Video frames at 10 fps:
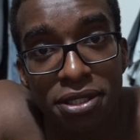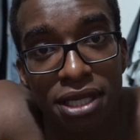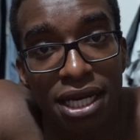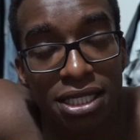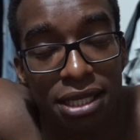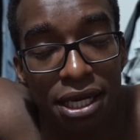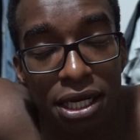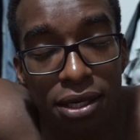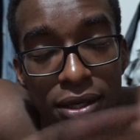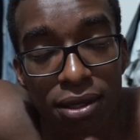That is
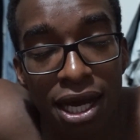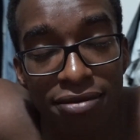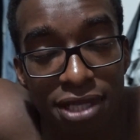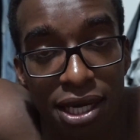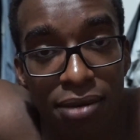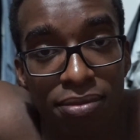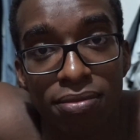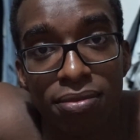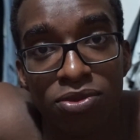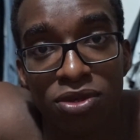like lifetime
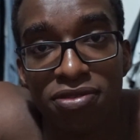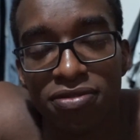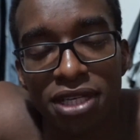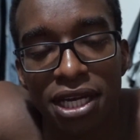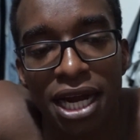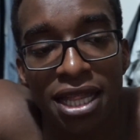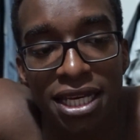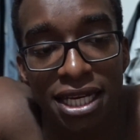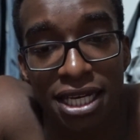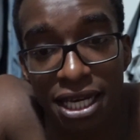315. And I
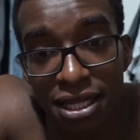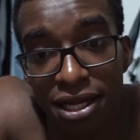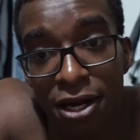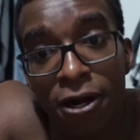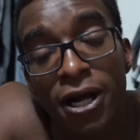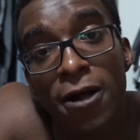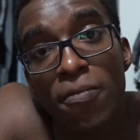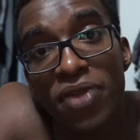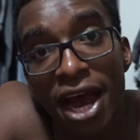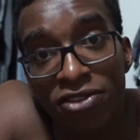think I can get there.
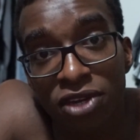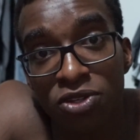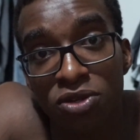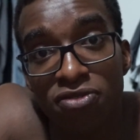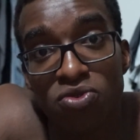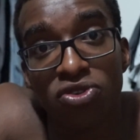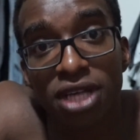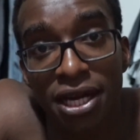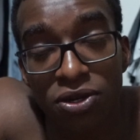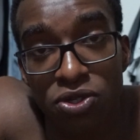After I do a few
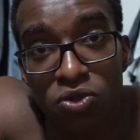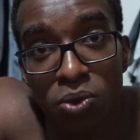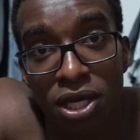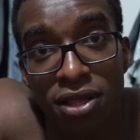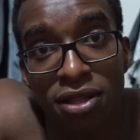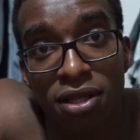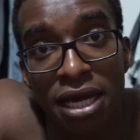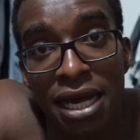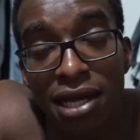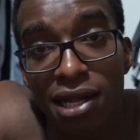cycles with
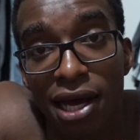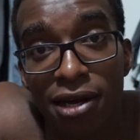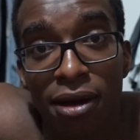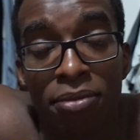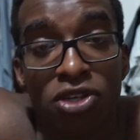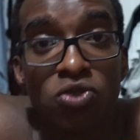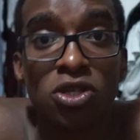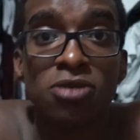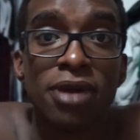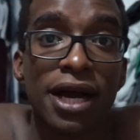incline, I'm going to
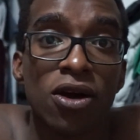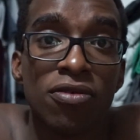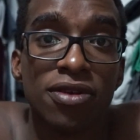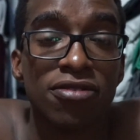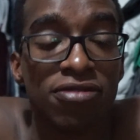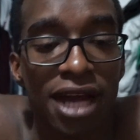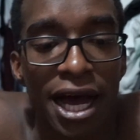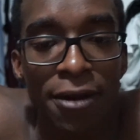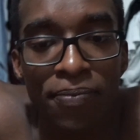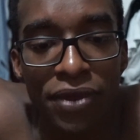switch back over to
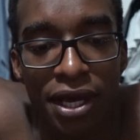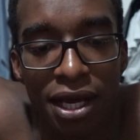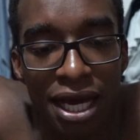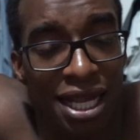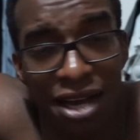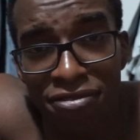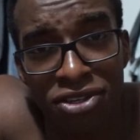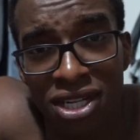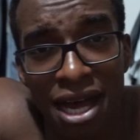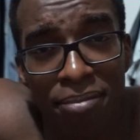flat. Incline feels
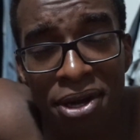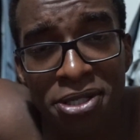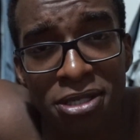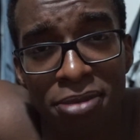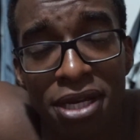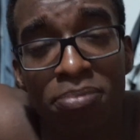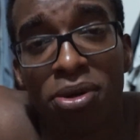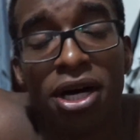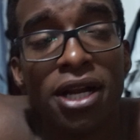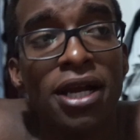a lot better to me,
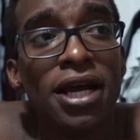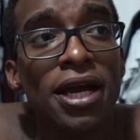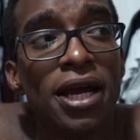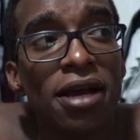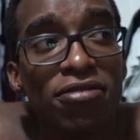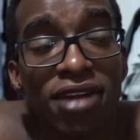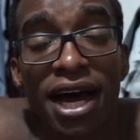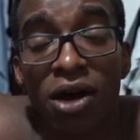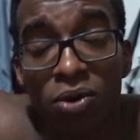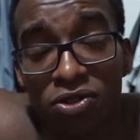but
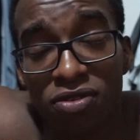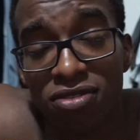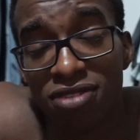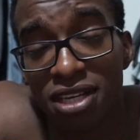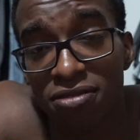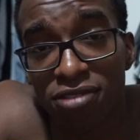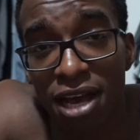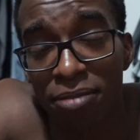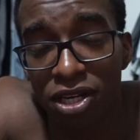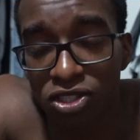flat, I want 315
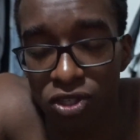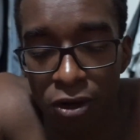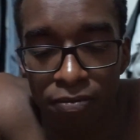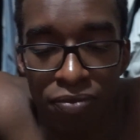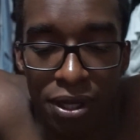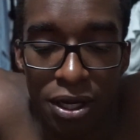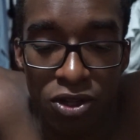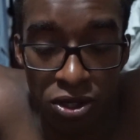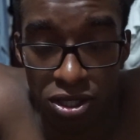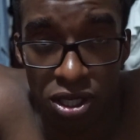flat bench. So
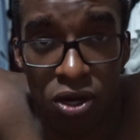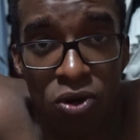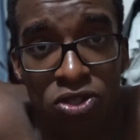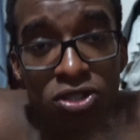those are the goals.